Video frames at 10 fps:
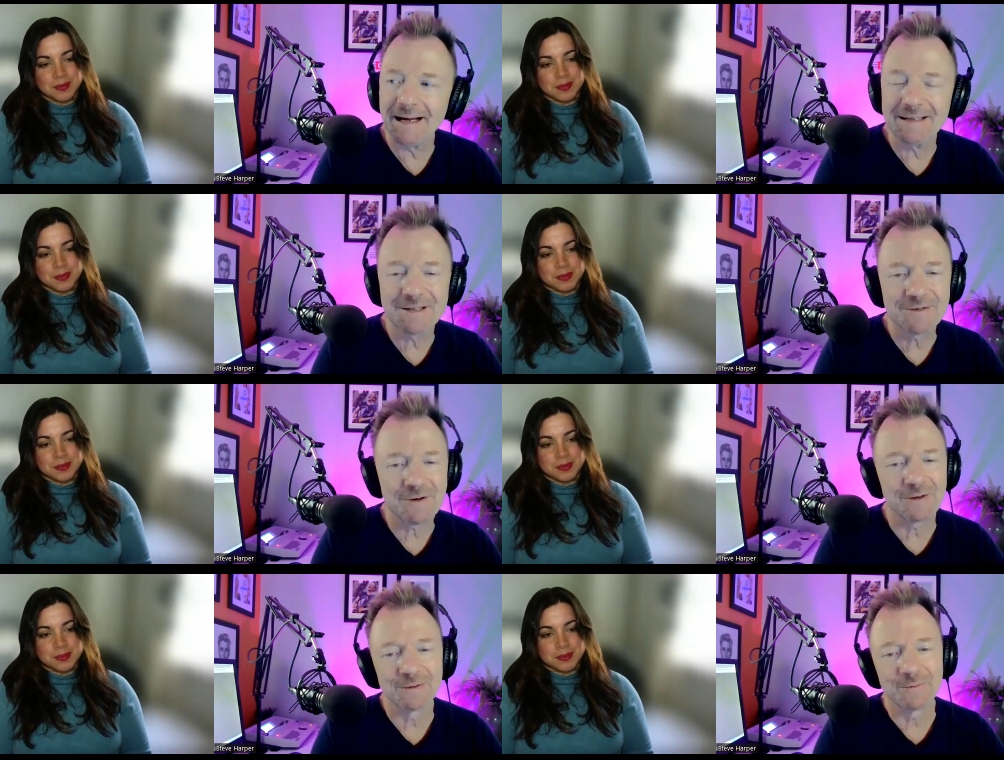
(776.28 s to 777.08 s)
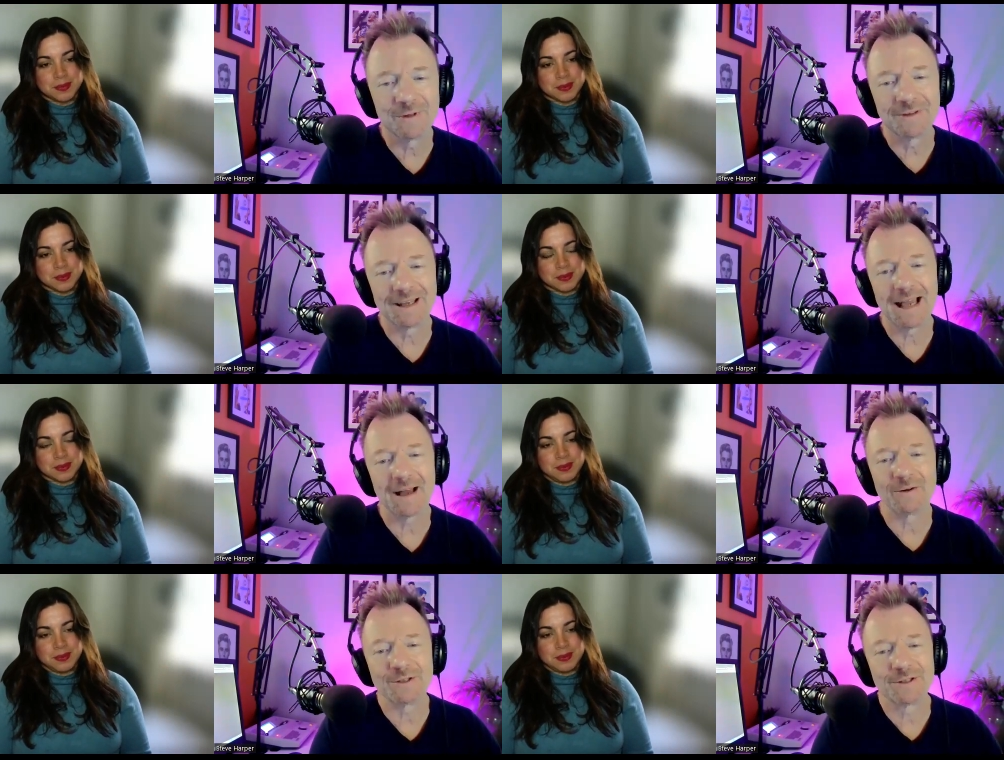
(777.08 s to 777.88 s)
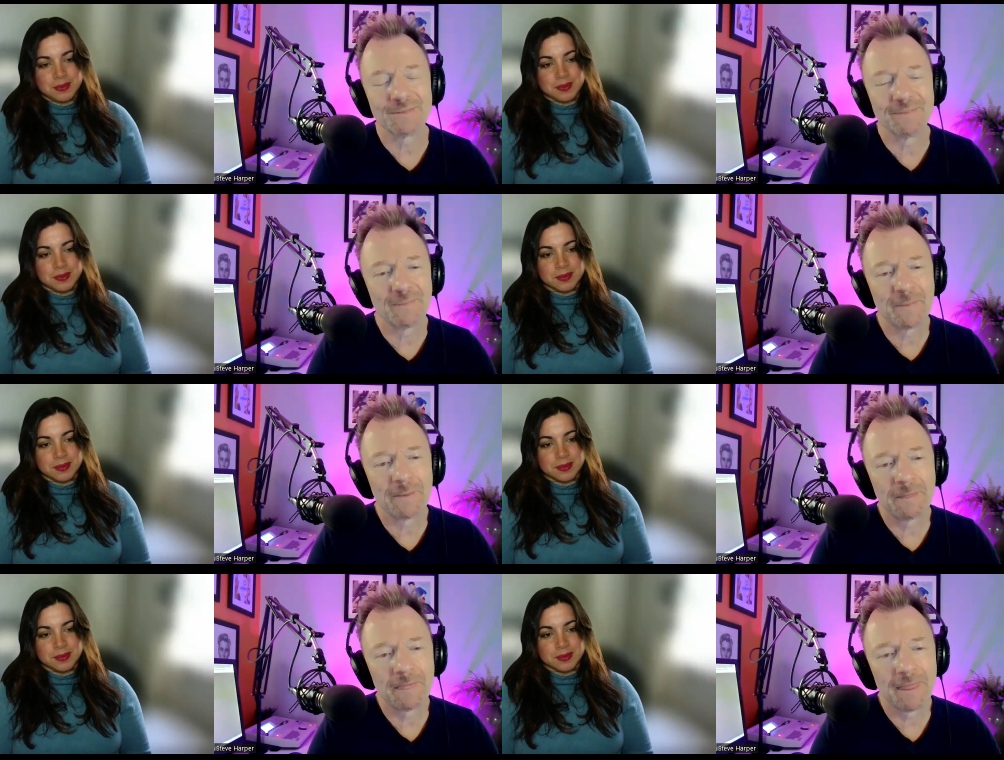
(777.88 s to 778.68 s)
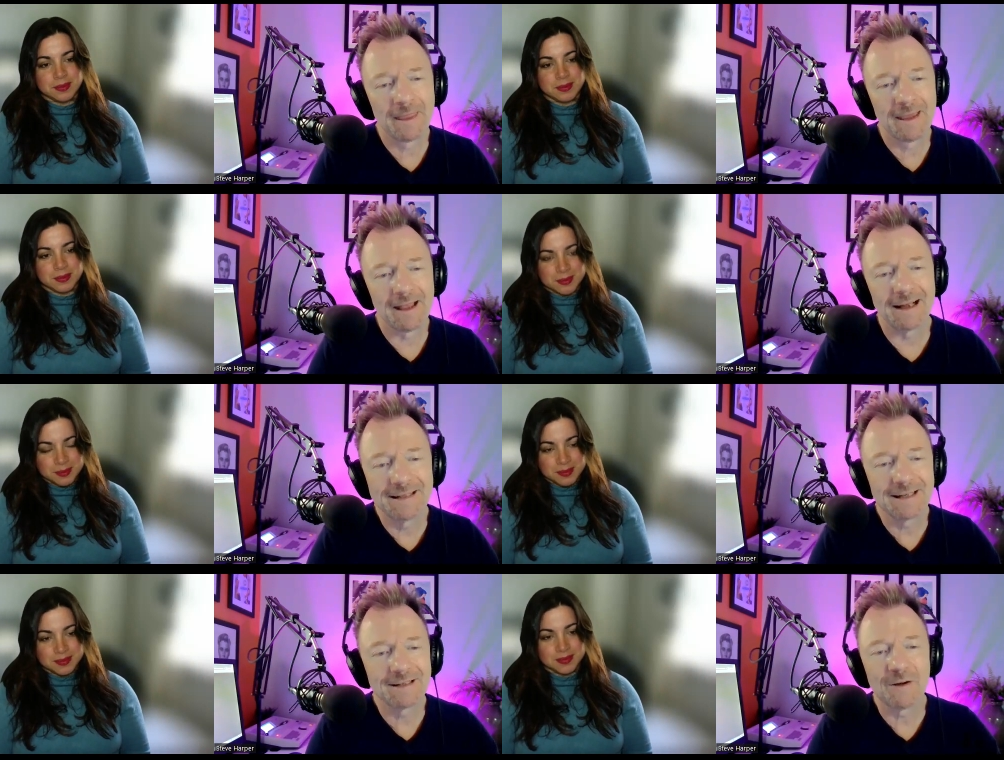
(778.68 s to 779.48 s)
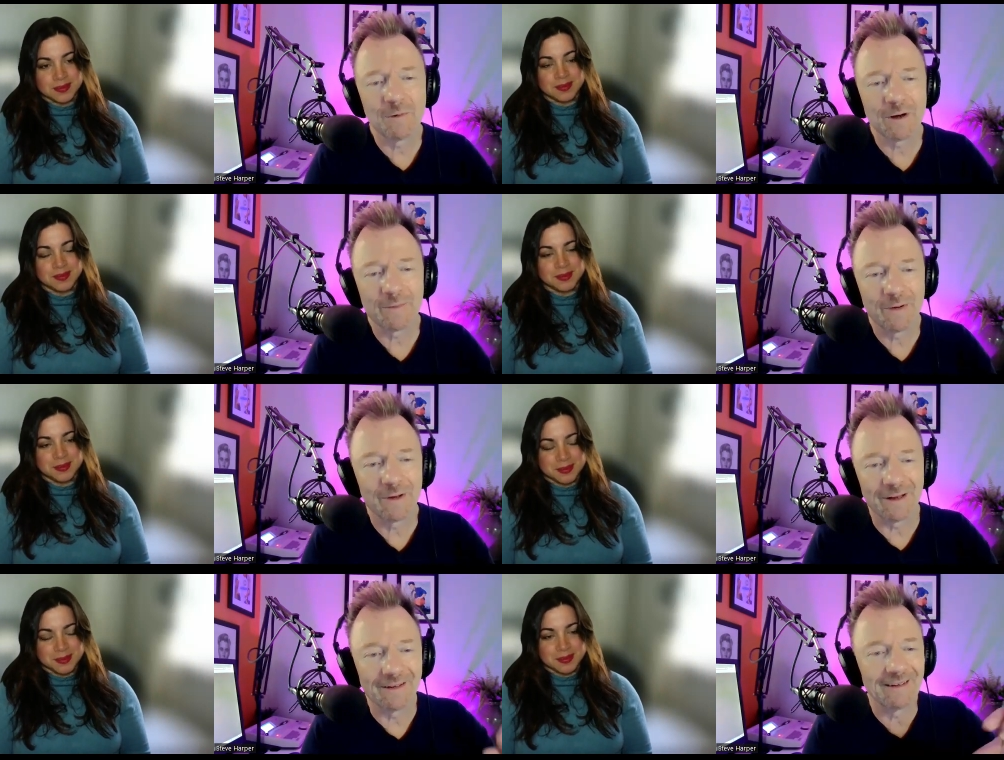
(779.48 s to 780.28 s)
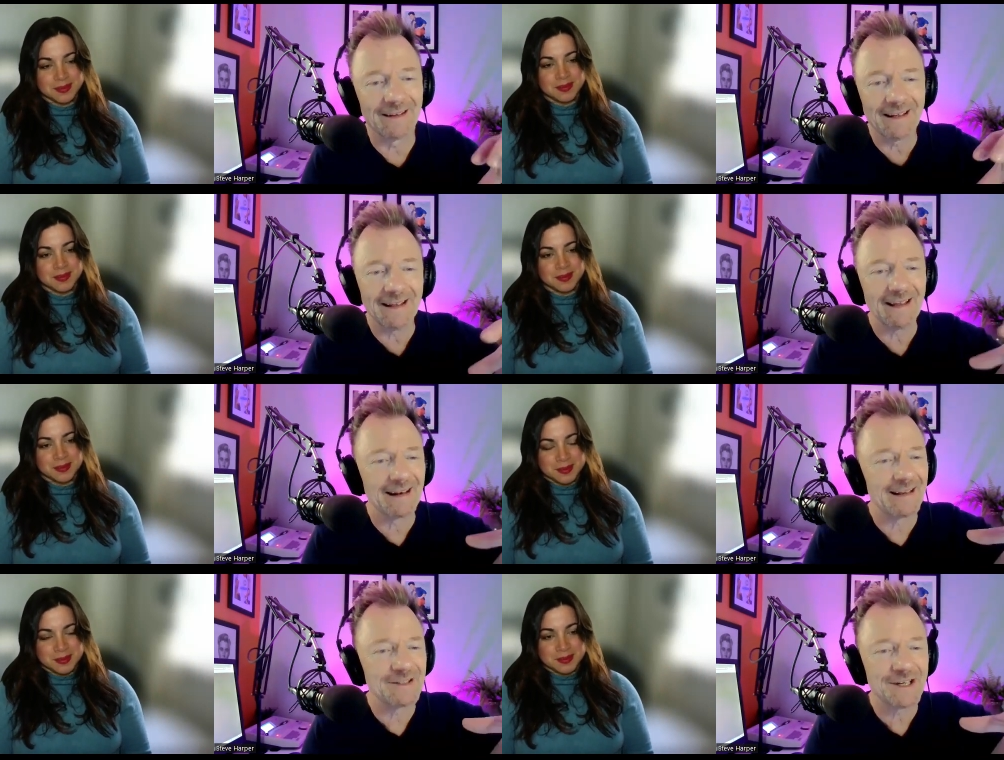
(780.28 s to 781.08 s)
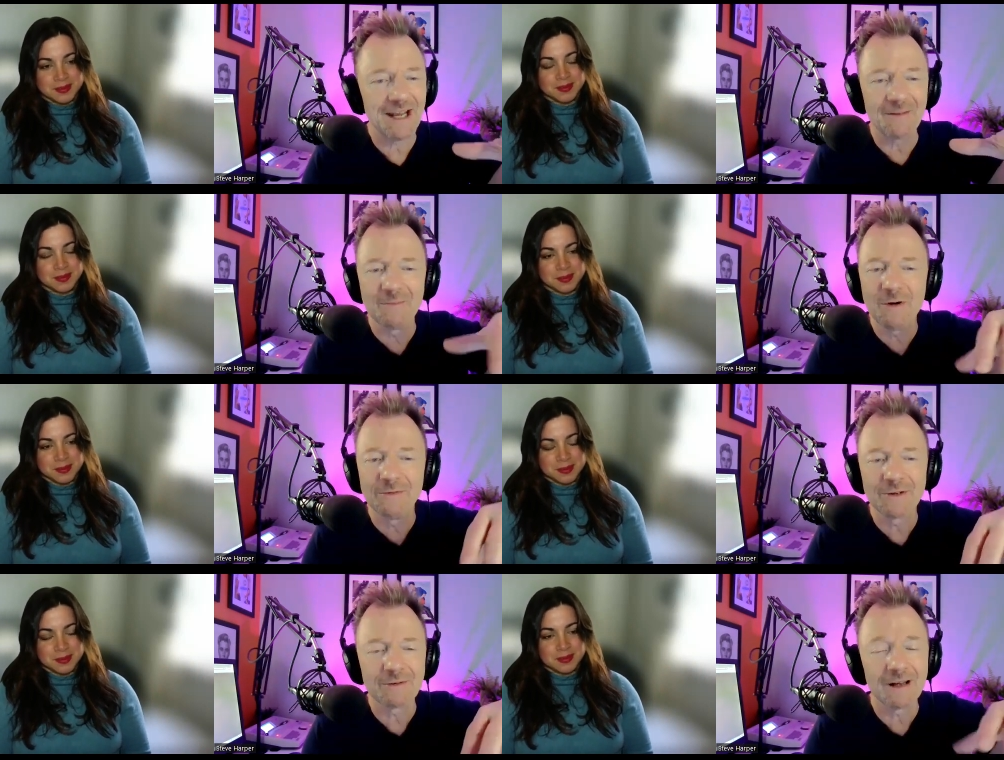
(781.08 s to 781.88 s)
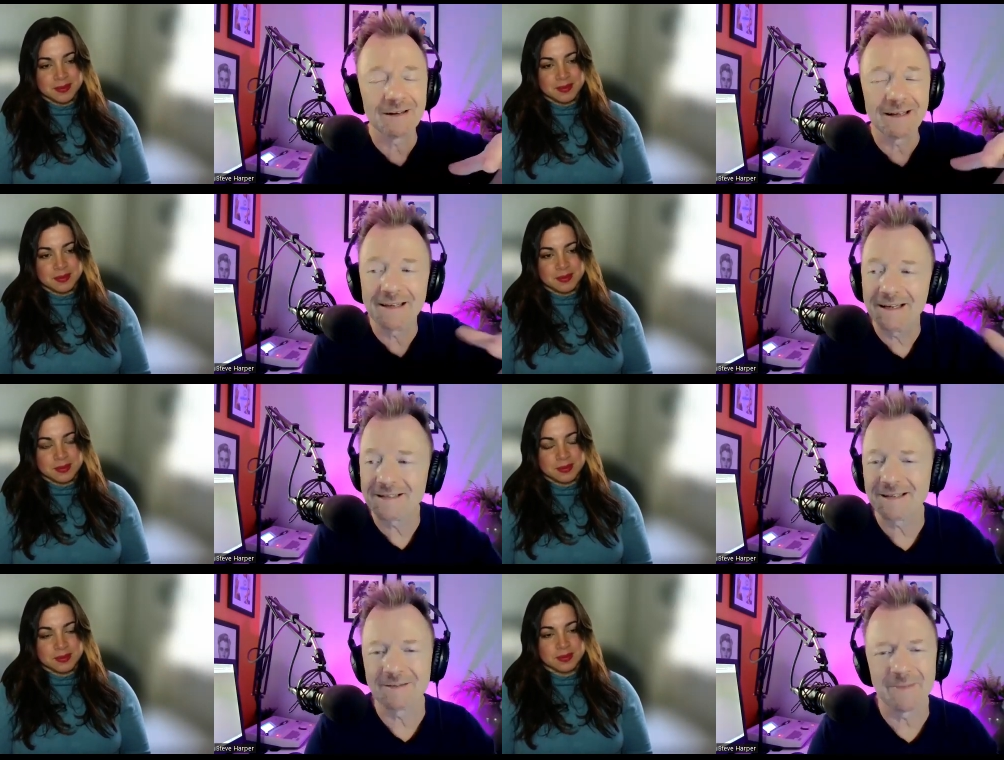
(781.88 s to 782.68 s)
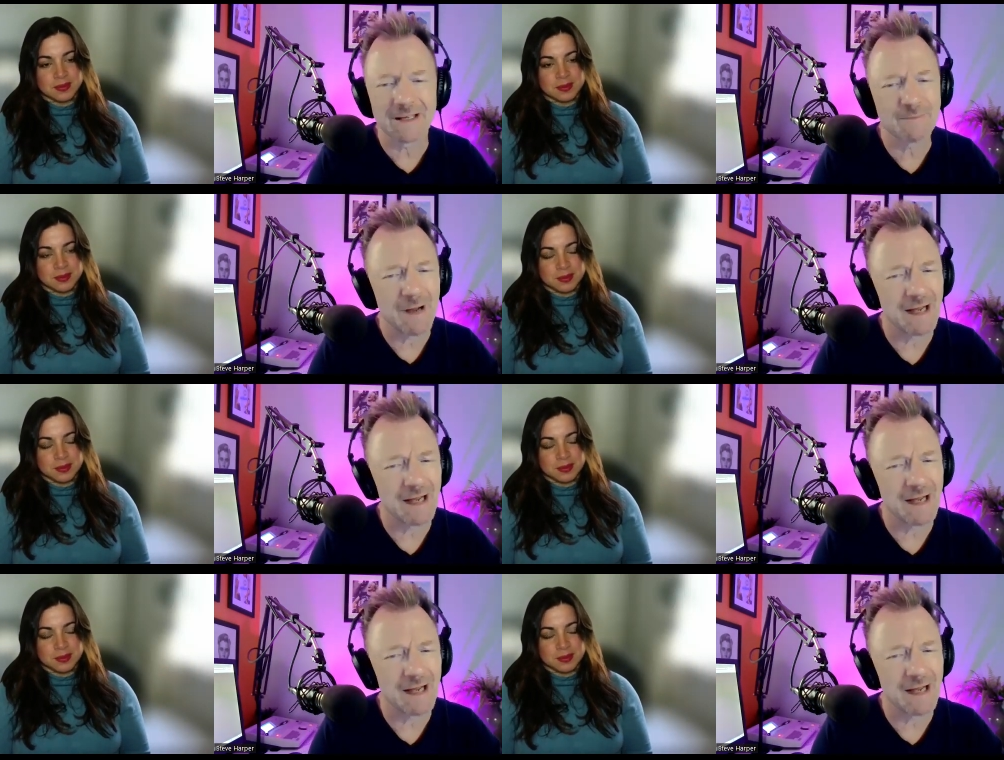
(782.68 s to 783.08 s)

Speaker 1: I struggled with the couch. I didn't know where to put it. And I cha- moved it around. I think it's in the best